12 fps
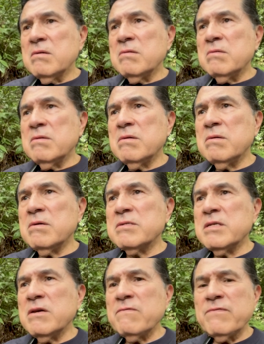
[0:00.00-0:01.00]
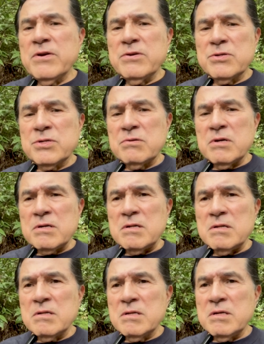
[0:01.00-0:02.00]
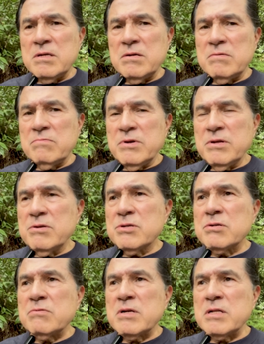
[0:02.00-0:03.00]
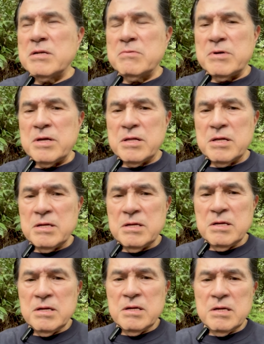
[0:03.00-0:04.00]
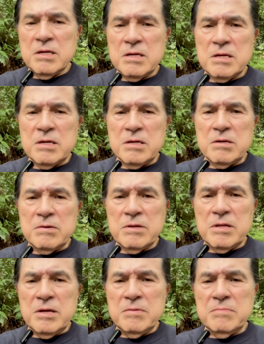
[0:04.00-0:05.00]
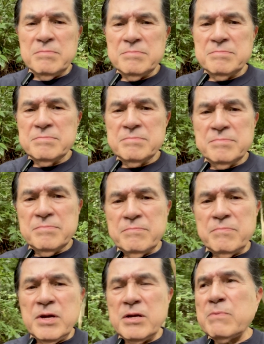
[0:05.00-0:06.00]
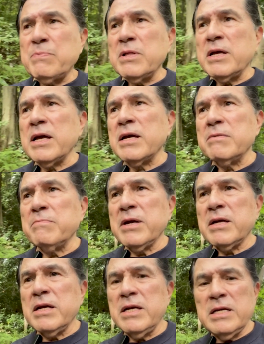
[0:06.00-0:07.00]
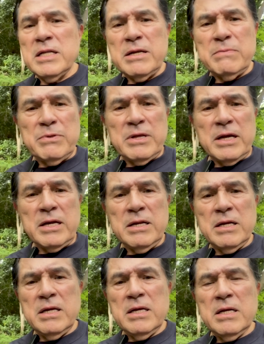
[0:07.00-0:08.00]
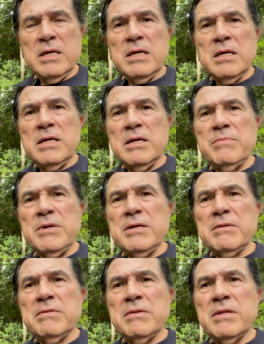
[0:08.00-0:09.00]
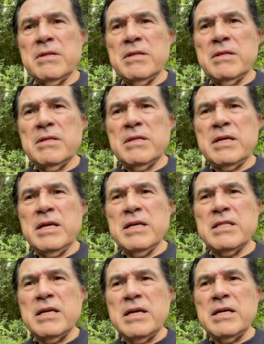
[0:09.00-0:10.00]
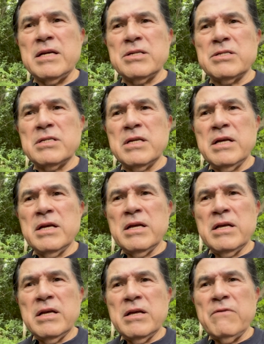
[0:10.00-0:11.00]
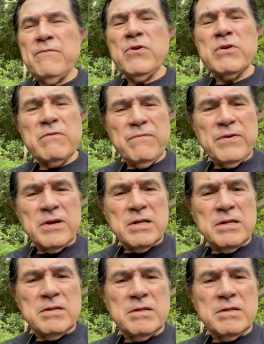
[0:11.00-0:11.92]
identify your struggle. You know, what are you struggling with? You know, and then make a plan, make a healing plan. I mean, the key thing is if you can feel it,